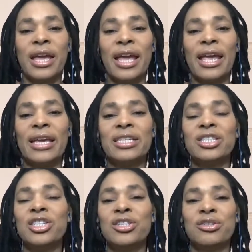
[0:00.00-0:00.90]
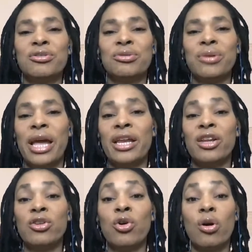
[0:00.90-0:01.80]
into an
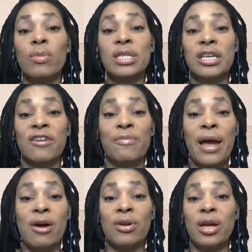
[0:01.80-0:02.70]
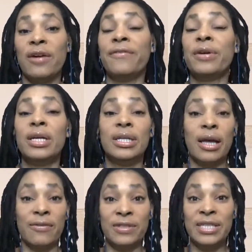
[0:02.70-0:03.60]
enormous amount
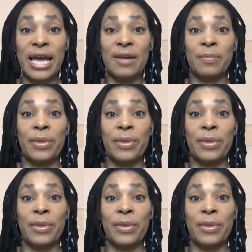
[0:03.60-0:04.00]
of debt?